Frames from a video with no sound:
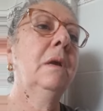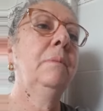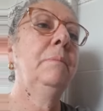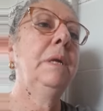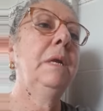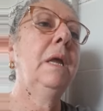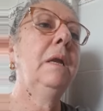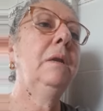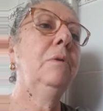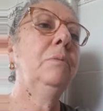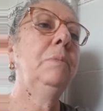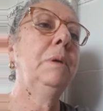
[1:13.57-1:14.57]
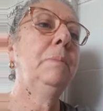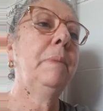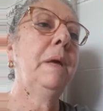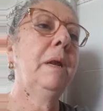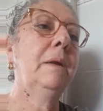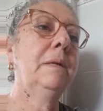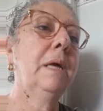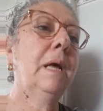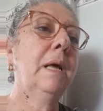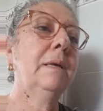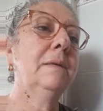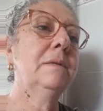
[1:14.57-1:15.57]
Perennial be
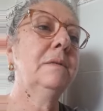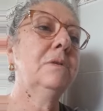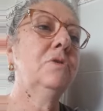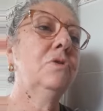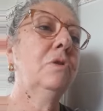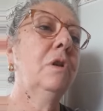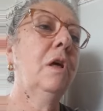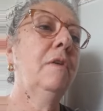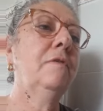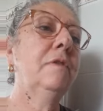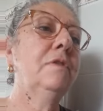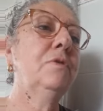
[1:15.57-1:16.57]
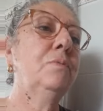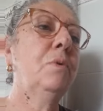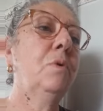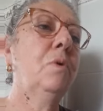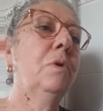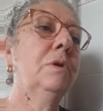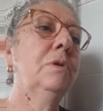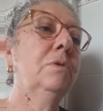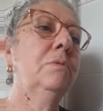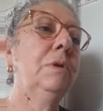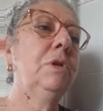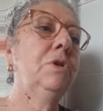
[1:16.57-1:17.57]
paradise to lovers born
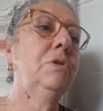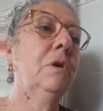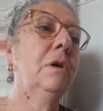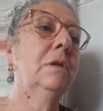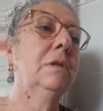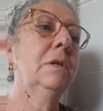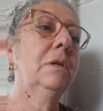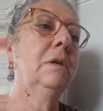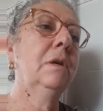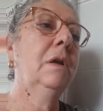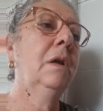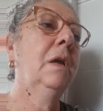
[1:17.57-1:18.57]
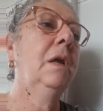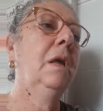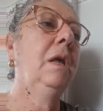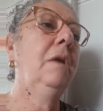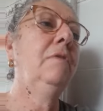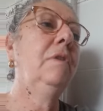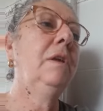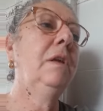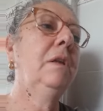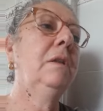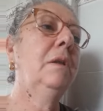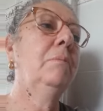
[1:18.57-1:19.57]
to each other, even
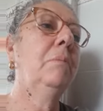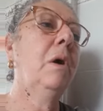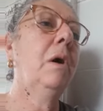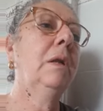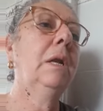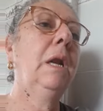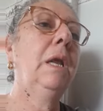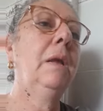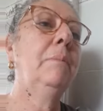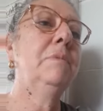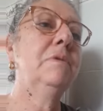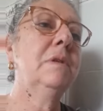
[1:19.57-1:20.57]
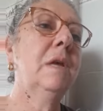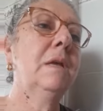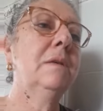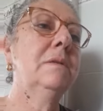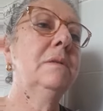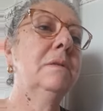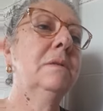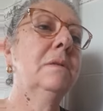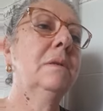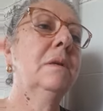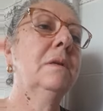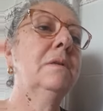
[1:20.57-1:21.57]
in the bodily absence,
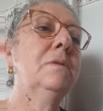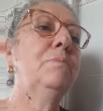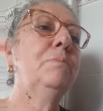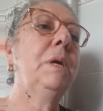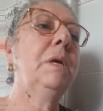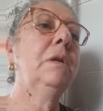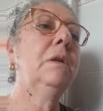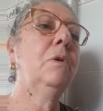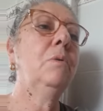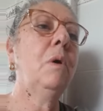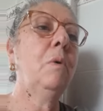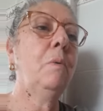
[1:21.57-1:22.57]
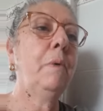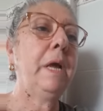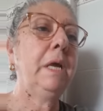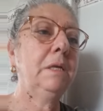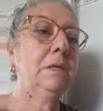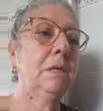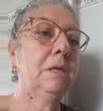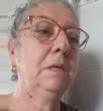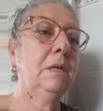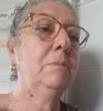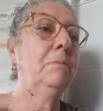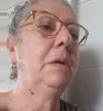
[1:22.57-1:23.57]
spiritual awaiting
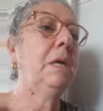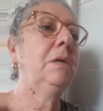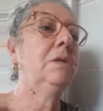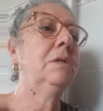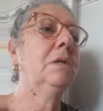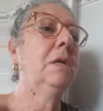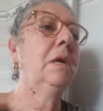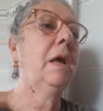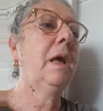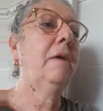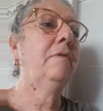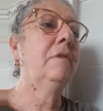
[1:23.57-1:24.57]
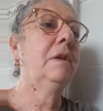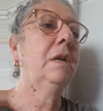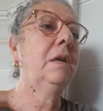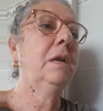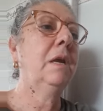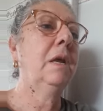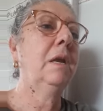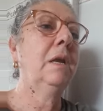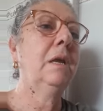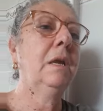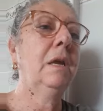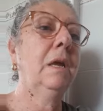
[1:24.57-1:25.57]
the meet in heaven again,
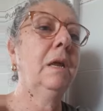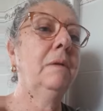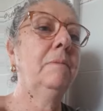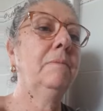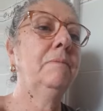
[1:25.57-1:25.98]
again